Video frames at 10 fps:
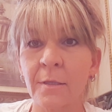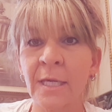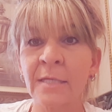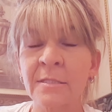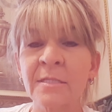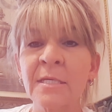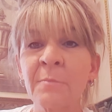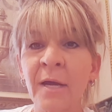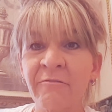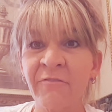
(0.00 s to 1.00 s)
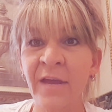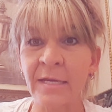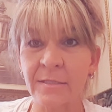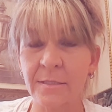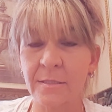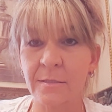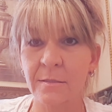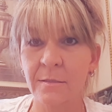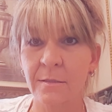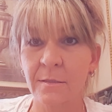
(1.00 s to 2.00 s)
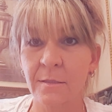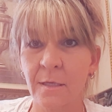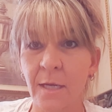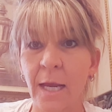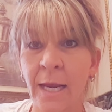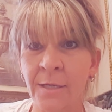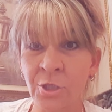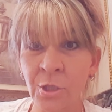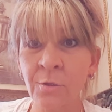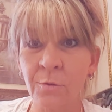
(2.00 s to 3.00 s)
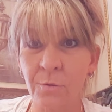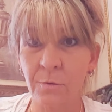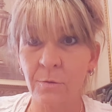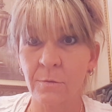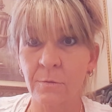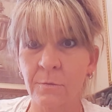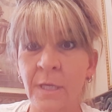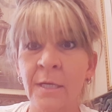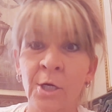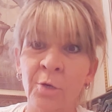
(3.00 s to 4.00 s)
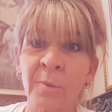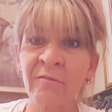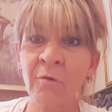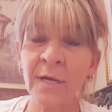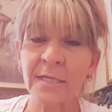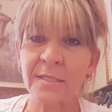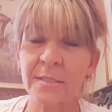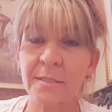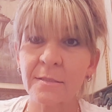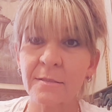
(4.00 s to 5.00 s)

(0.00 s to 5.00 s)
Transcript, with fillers: can see my face and you can hear my voice.